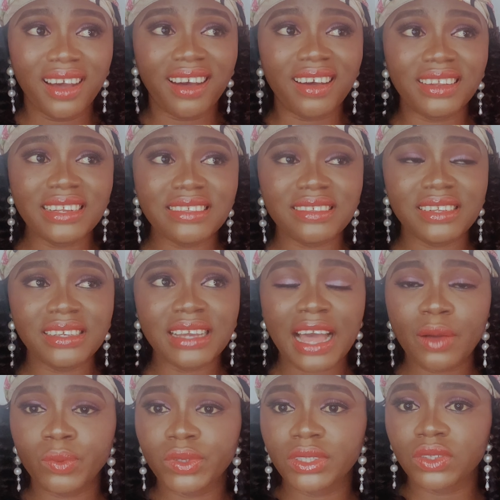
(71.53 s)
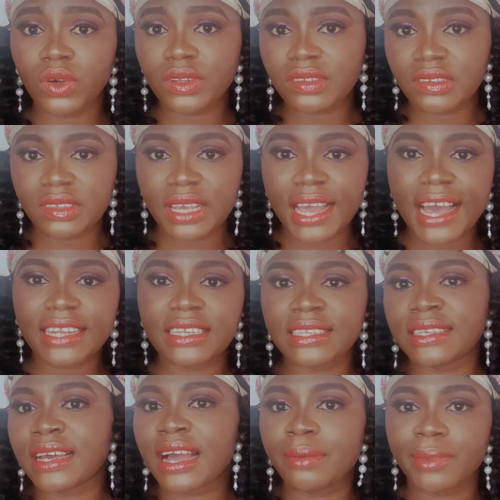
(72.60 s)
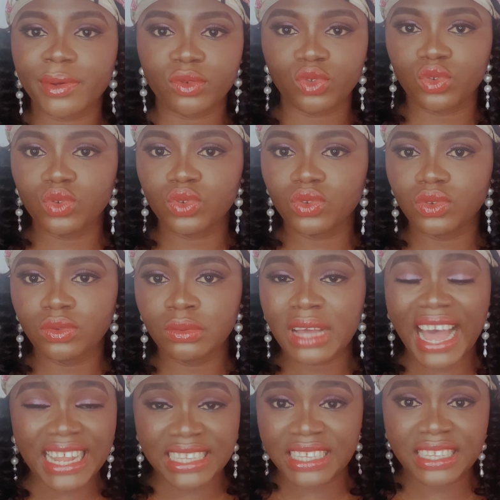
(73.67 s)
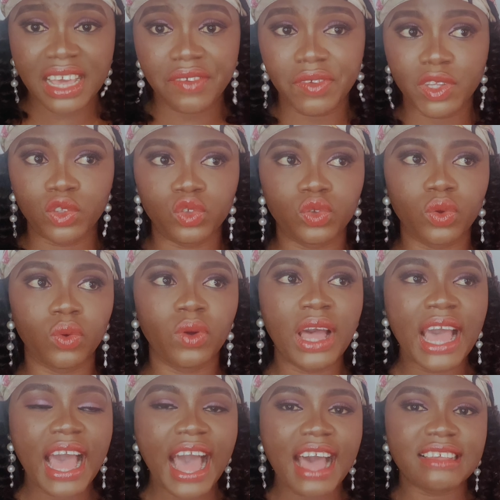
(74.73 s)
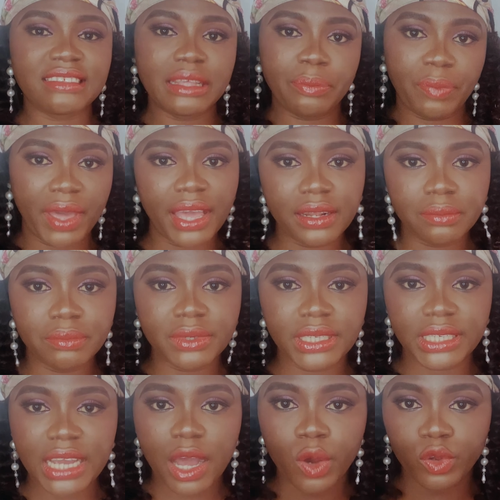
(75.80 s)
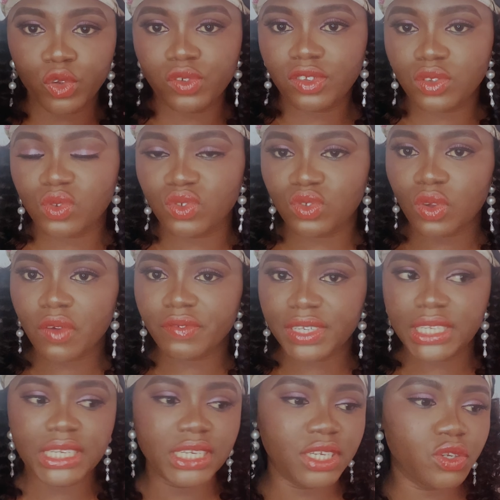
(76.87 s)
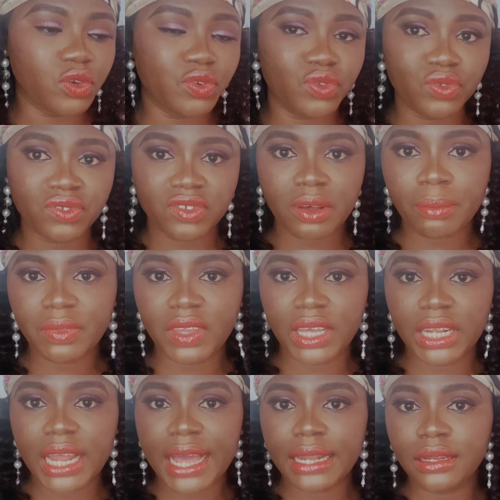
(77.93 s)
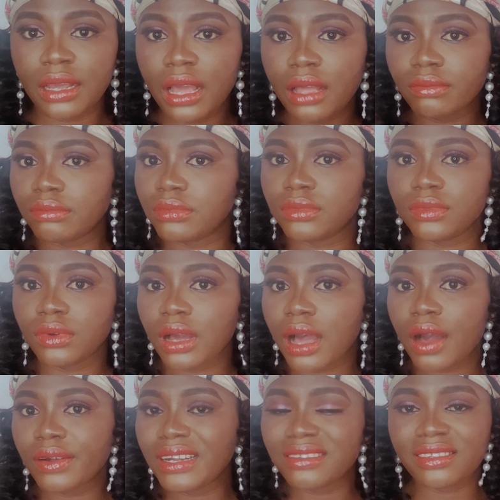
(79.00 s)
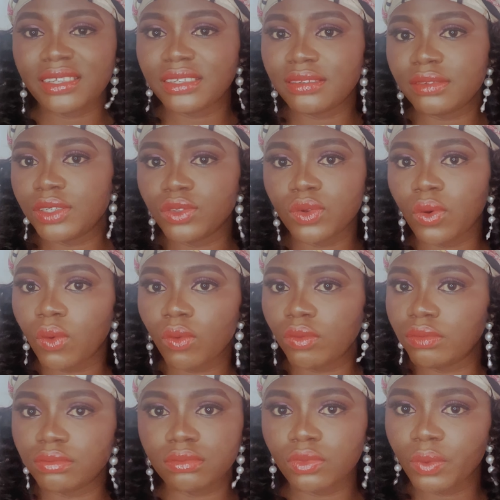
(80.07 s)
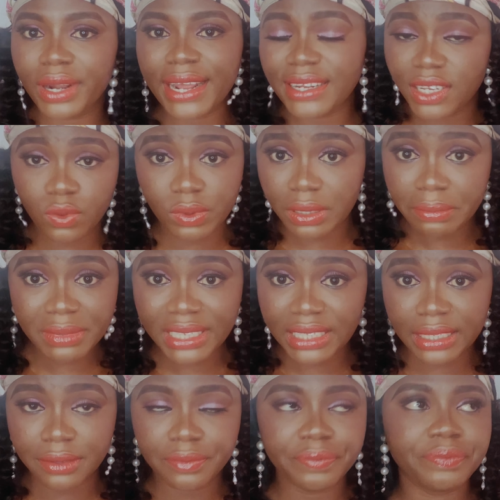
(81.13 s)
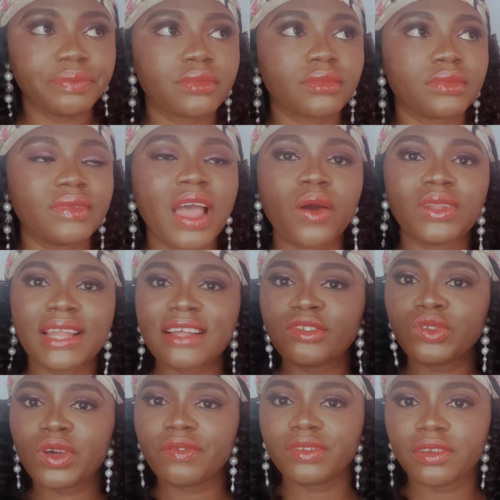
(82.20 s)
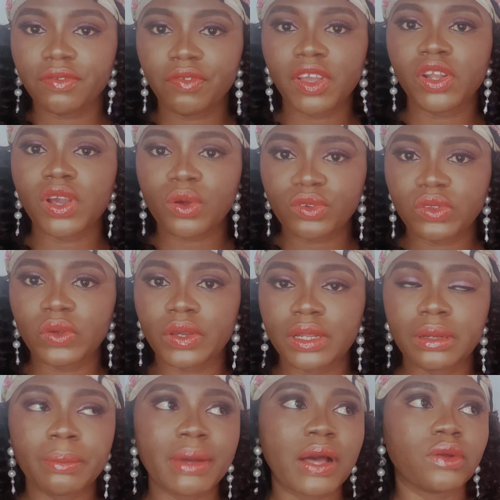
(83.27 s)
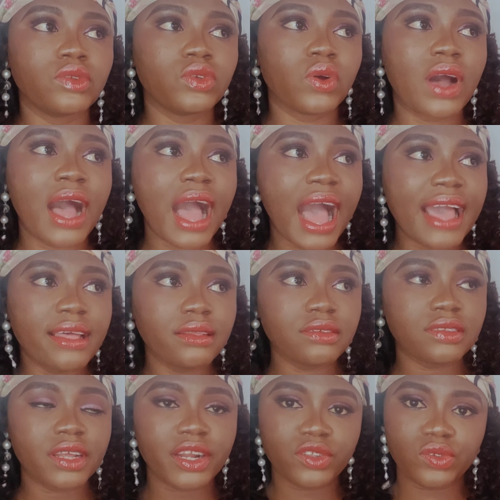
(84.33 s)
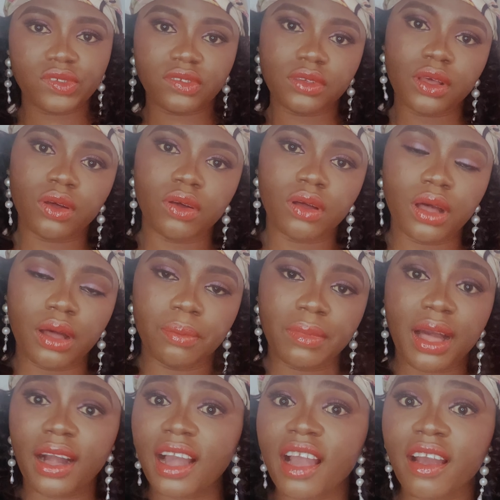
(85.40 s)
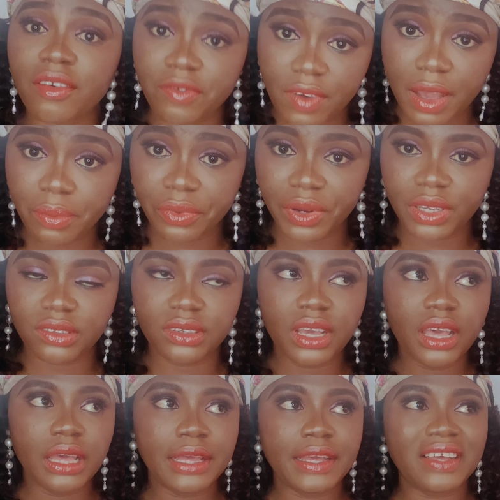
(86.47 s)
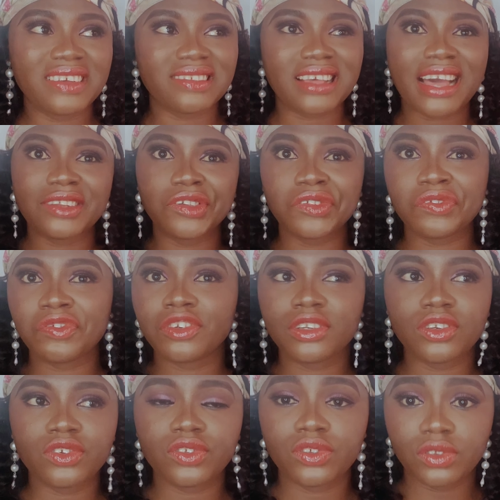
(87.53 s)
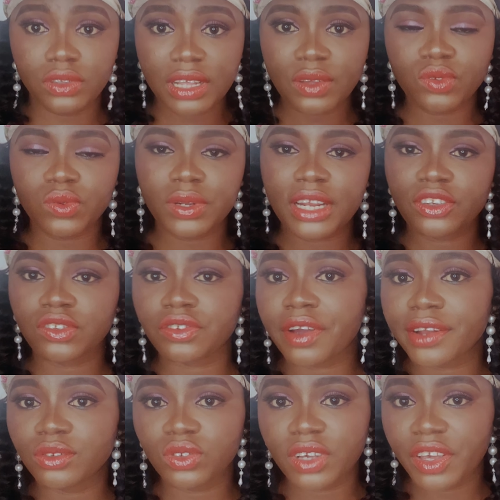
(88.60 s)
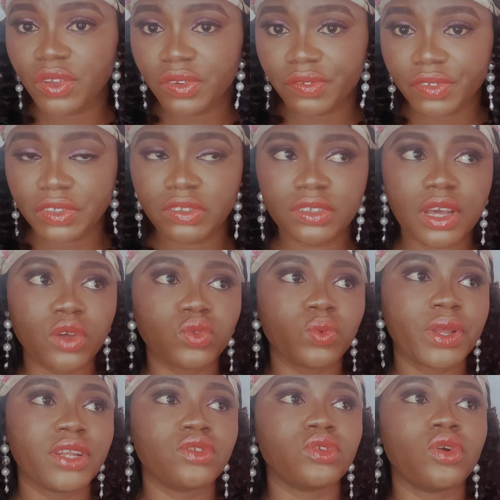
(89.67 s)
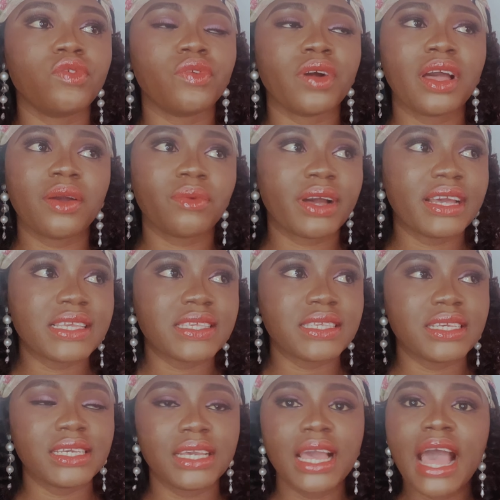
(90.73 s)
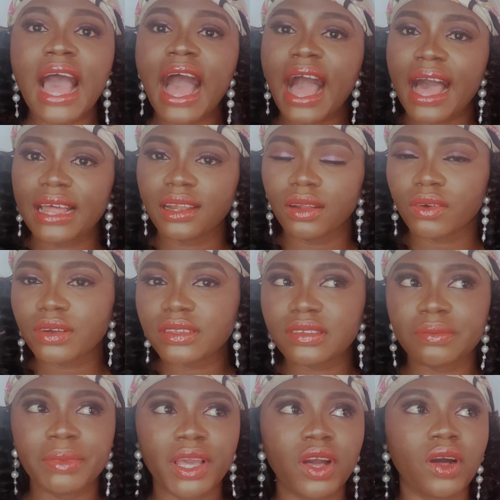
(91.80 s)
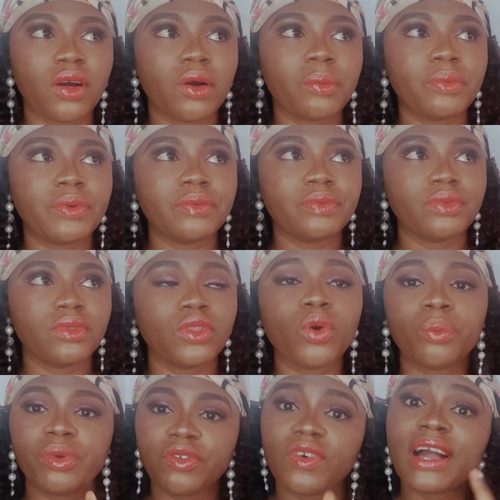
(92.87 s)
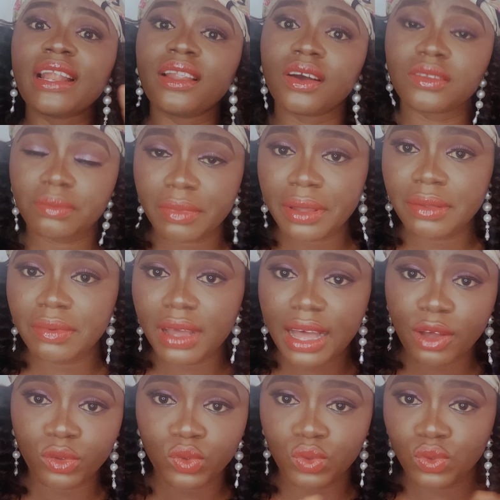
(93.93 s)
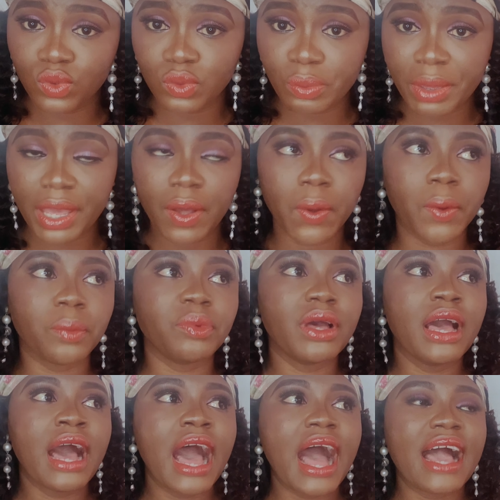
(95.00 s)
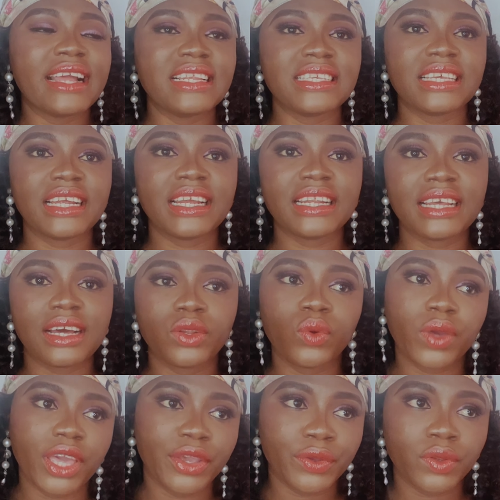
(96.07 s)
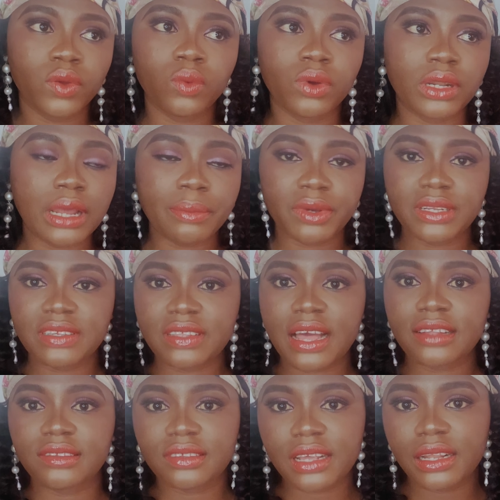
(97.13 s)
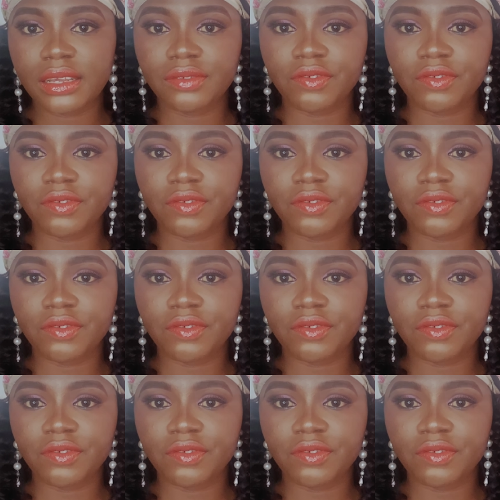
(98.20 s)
honestly, I would not say at the time I was good at saving. So as they pay the money, I'll use it to solve a need or do something. And I honestly didn't know what I did with the money. Now, that's not even the failure I was talking about. So I started to sell Ankara fabrics, because I just finished, that was when I just graduated university. I was waiting to go for NYC. I had learned makeup. No, before I learned how to do makeup, I decided that, okay, you know what, I'm going to start selling